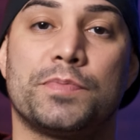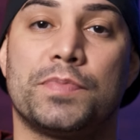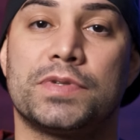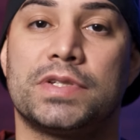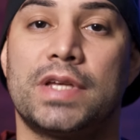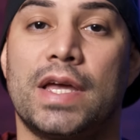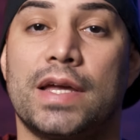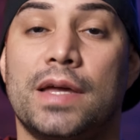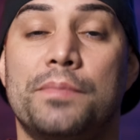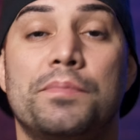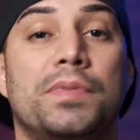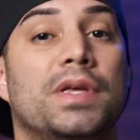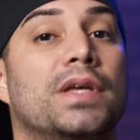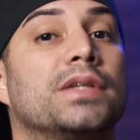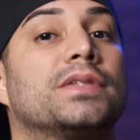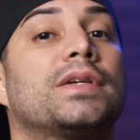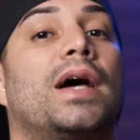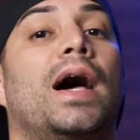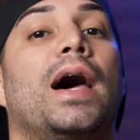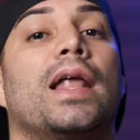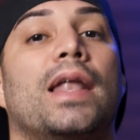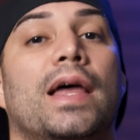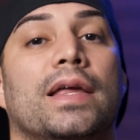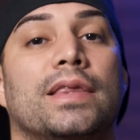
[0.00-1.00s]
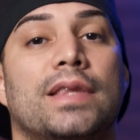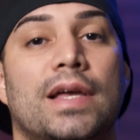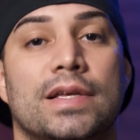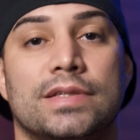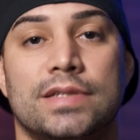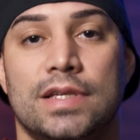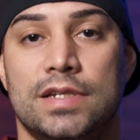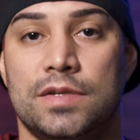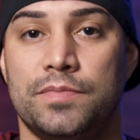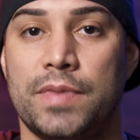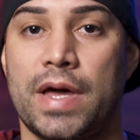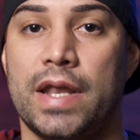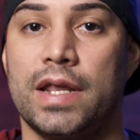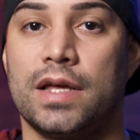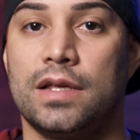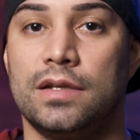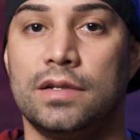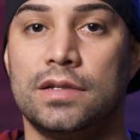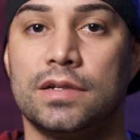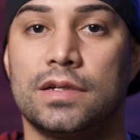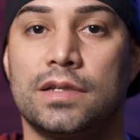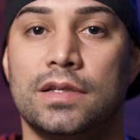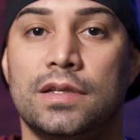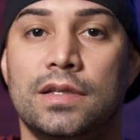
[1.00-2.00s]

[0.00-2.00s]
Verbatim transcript: per second because I like that cinematic look.